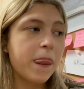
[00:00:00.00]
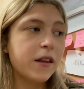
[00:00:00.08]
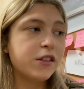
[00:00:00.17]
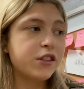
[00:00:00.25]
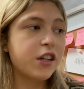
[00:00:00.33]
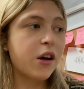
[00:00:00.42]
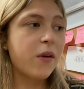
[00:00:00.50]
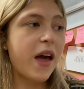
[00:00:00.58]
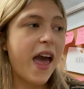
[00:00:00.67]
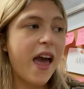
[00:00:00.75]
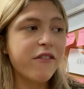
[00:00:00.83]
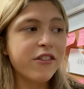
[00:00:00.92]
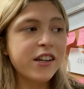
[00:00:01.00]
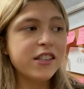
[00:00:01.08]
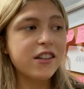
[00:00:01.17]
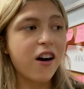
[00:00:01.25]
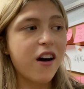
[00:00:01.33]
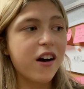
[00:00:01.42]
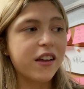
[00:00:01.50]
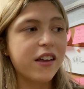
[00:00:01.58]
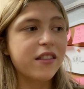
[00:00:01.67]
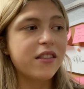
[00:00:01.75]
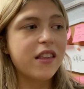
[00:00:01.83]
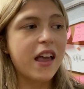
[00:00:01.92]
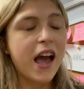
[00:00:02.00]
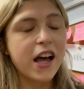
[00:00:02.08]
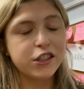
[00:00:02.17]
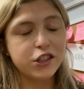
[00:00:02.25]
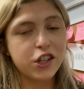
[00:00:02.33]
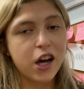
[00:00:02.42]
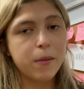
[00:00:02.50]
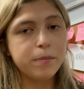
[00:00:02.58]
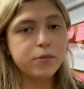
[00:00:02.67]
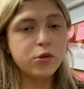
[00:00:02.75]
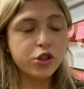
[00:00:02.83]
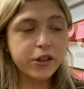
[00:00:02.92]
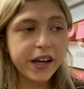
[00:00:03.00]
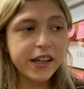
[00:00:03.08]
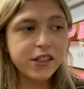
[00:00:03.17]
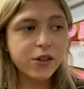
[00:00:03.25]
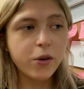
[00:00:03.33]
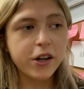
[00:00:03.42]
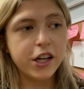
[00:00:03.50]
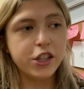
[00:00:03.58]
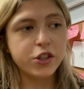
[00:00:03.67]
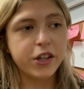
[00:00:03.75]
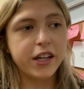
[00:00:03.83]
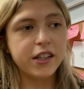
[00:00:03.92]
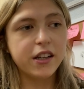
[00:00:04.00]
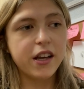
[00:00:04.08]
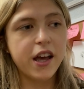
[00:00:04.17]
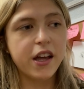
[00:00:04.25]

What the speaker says: so every dog has a job, trained or untrained.